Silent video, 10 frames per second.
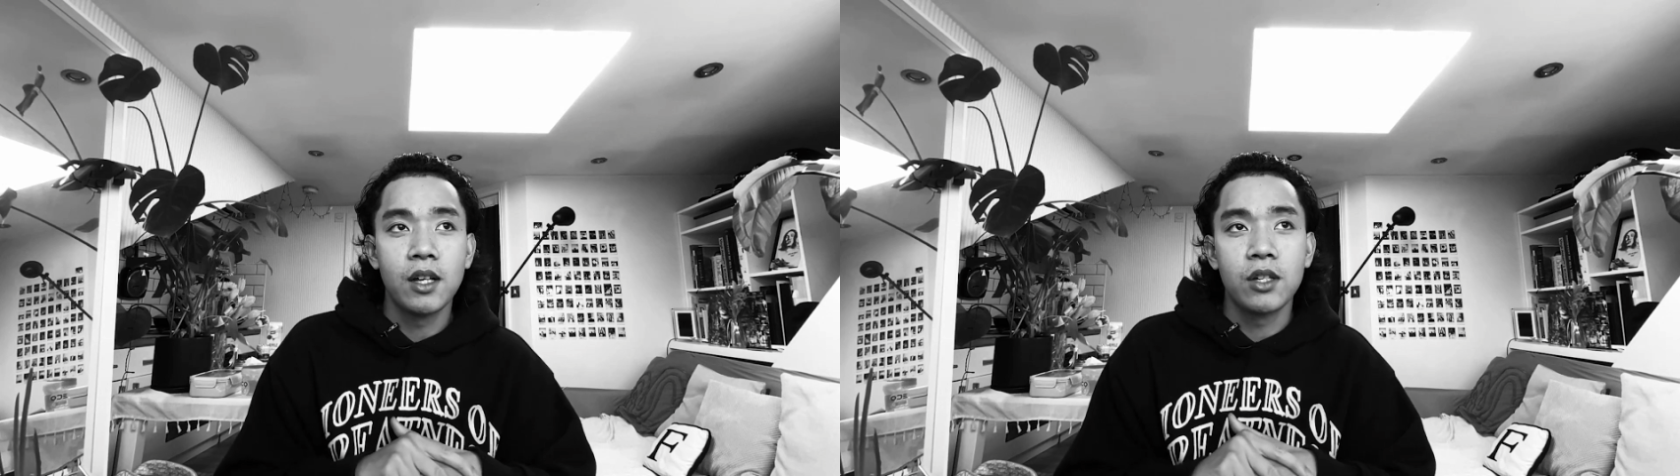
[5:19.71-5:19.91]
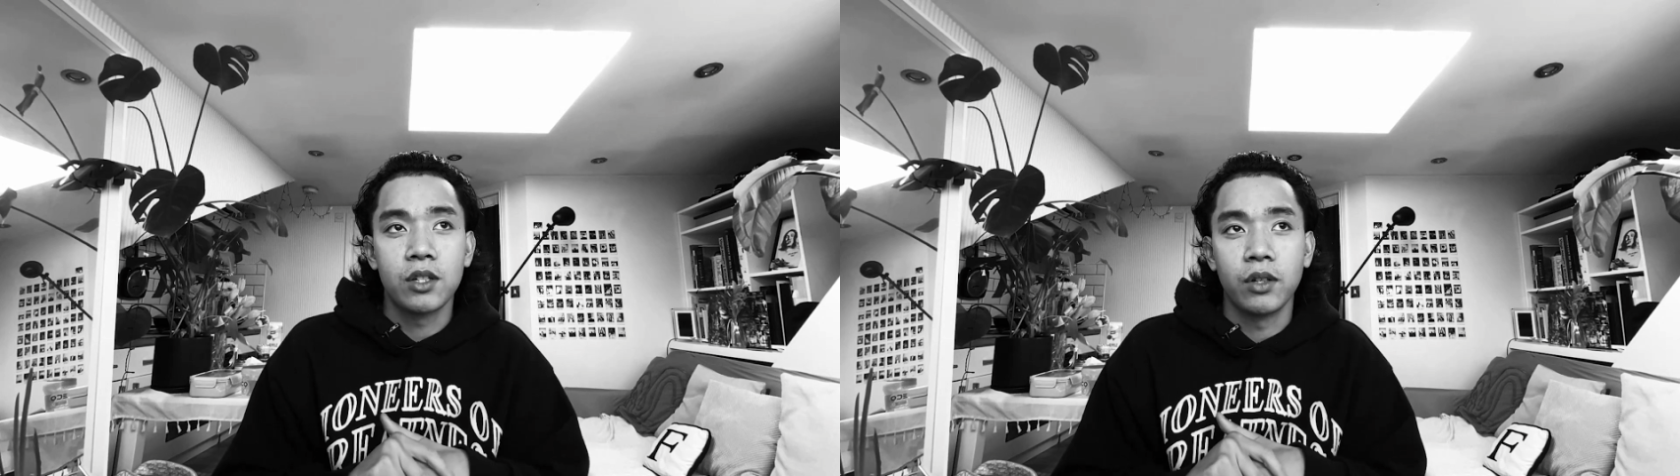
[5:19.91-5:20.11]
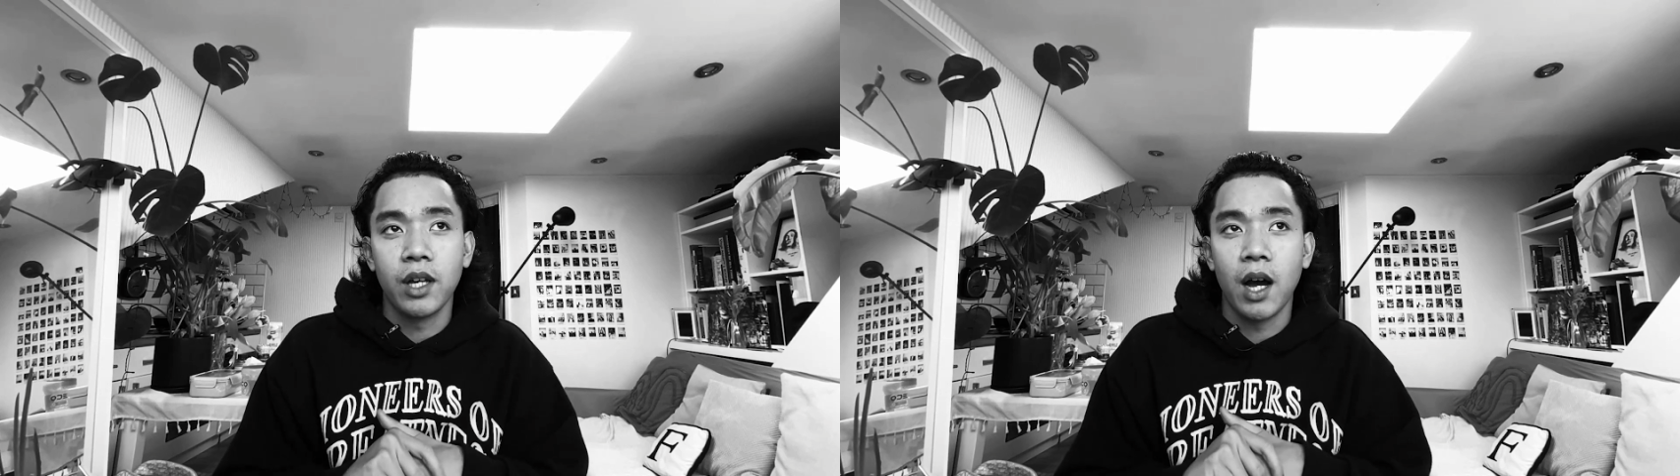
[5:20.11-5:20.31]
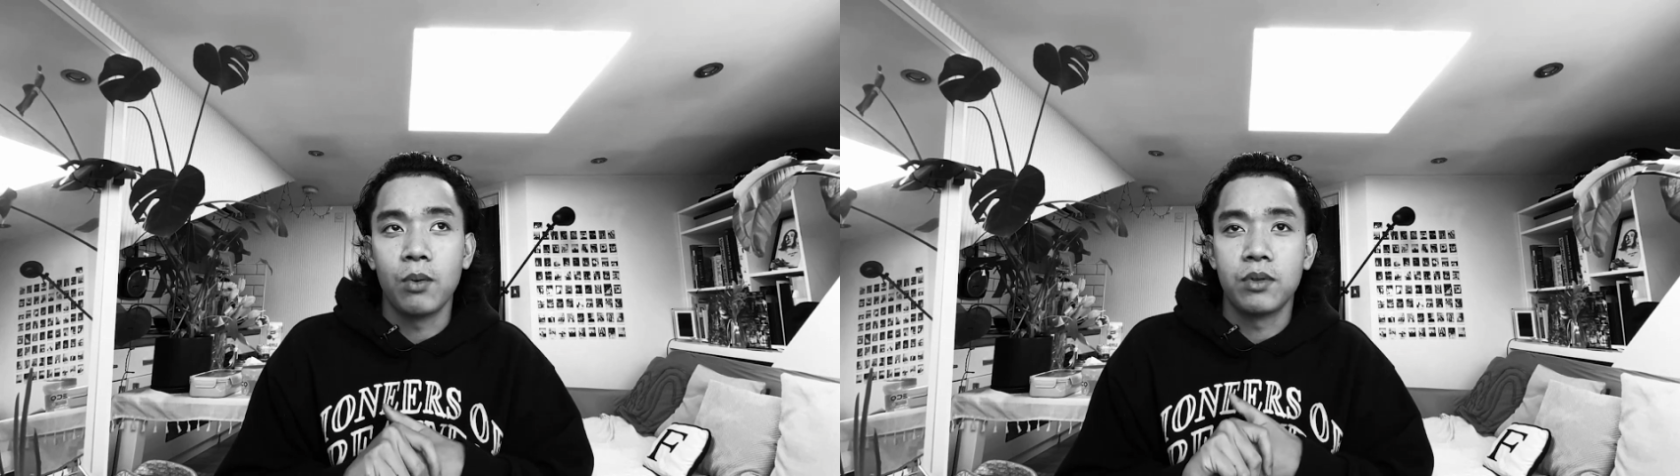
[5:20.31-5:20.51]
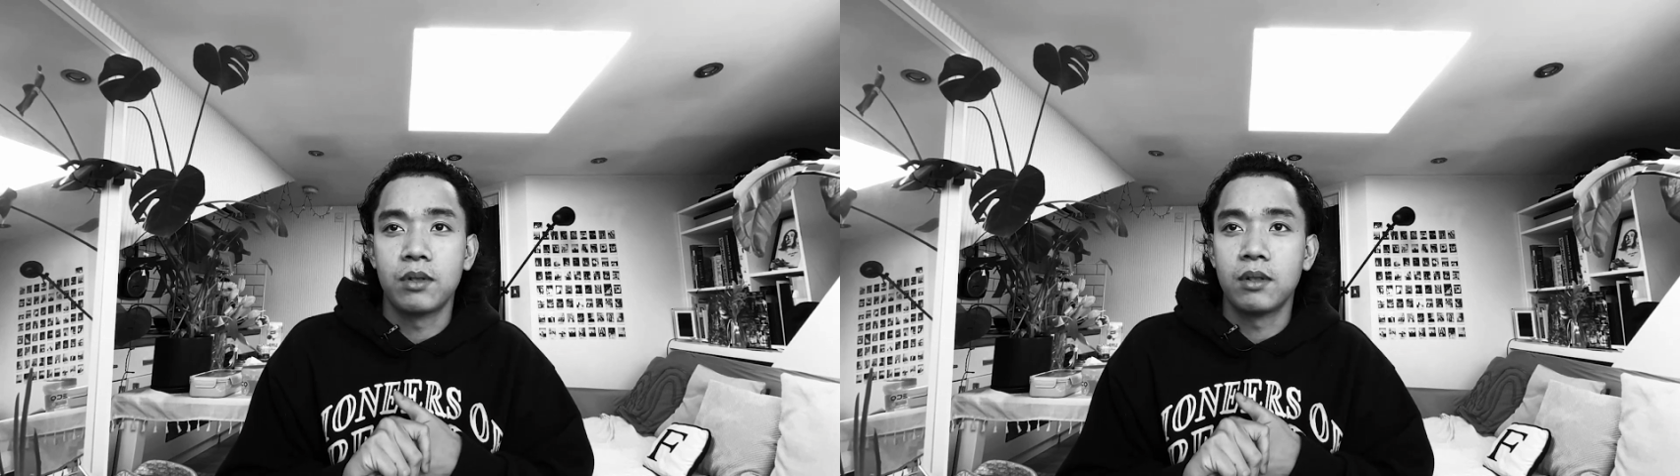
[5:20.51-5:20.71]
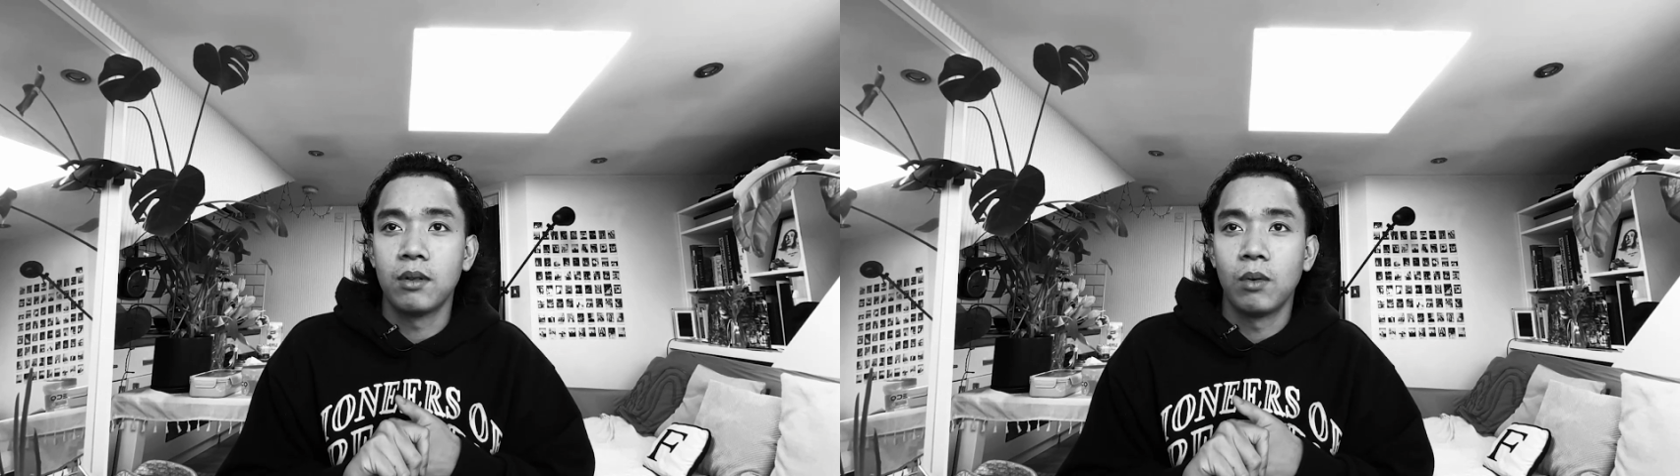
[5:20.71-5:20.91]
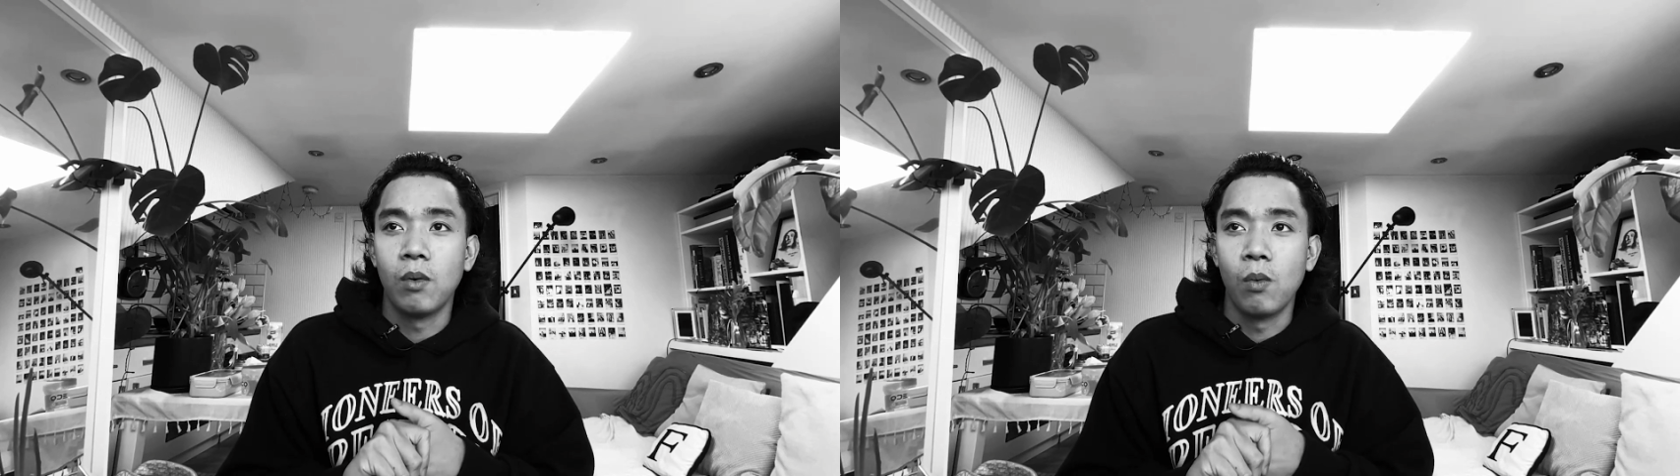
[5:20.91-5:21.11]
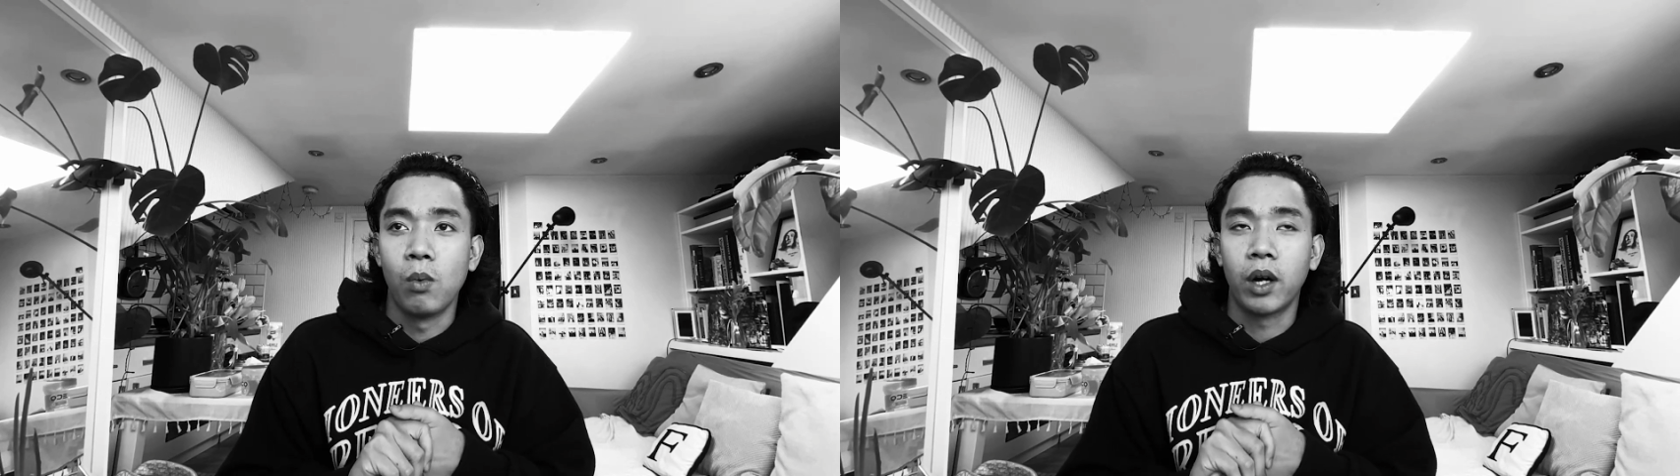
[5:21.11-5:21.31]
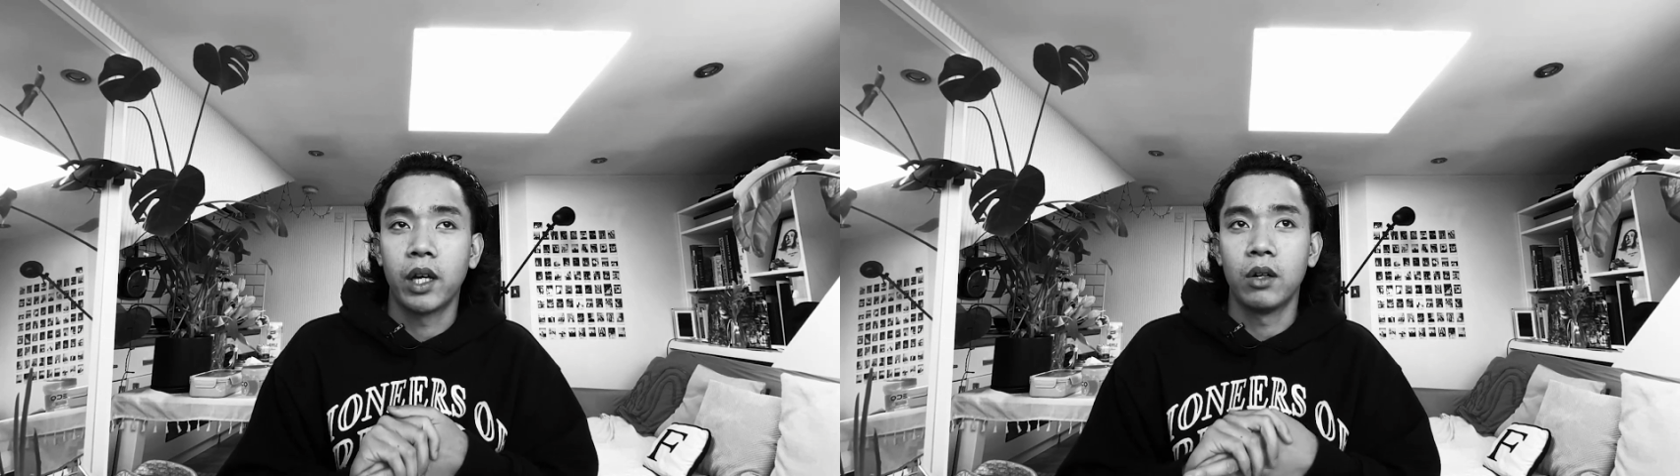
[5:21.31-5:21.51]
So yeah, I was working